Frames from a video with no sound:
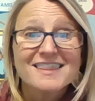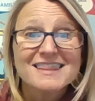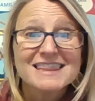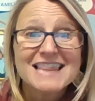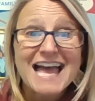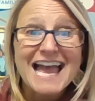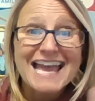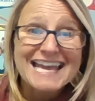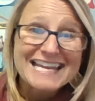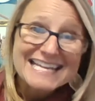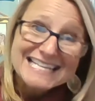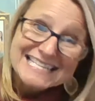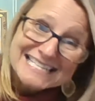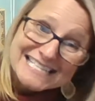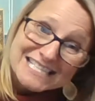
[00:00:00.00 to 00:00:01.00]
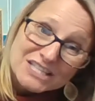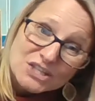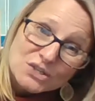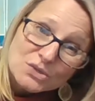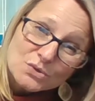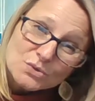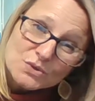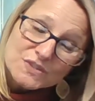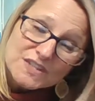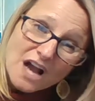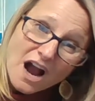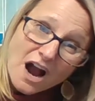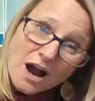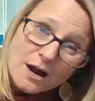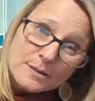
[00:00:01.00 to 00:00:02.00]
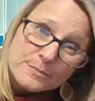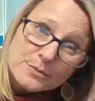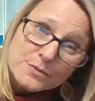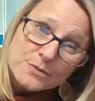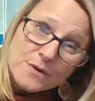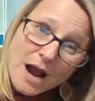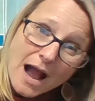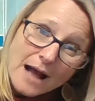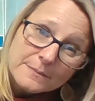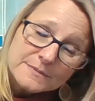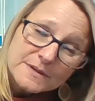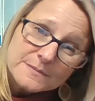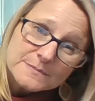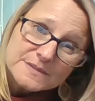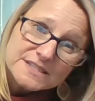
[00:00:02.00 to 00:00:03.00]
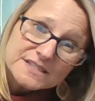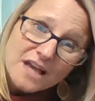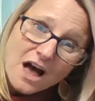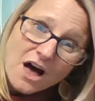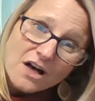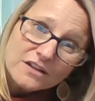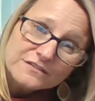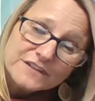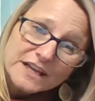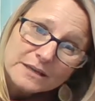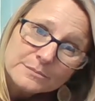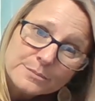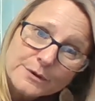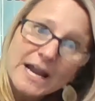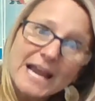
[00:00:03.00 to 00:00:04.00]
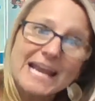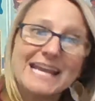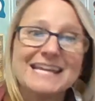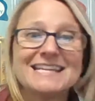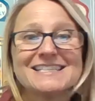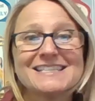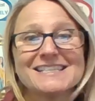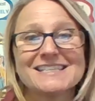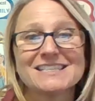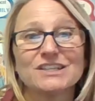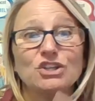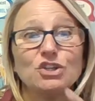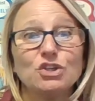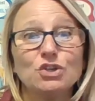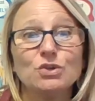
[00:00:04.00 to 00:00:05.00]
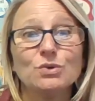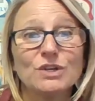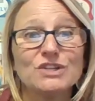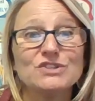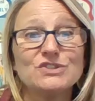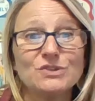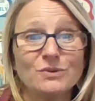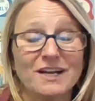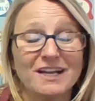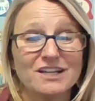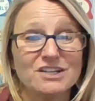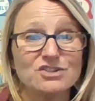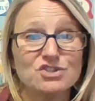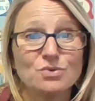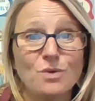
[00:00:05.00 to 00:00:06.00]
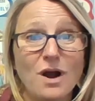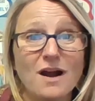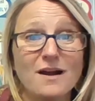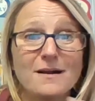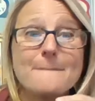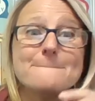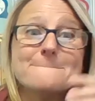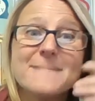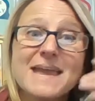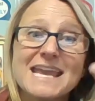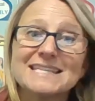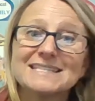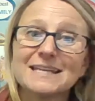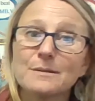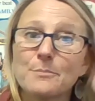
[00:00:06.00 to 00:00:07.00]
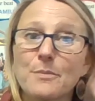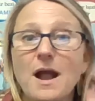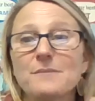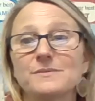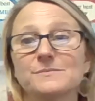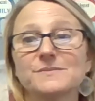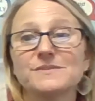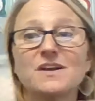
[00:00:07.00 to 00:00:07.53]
let's use our problem solving brains. You can do it because you are amazing problem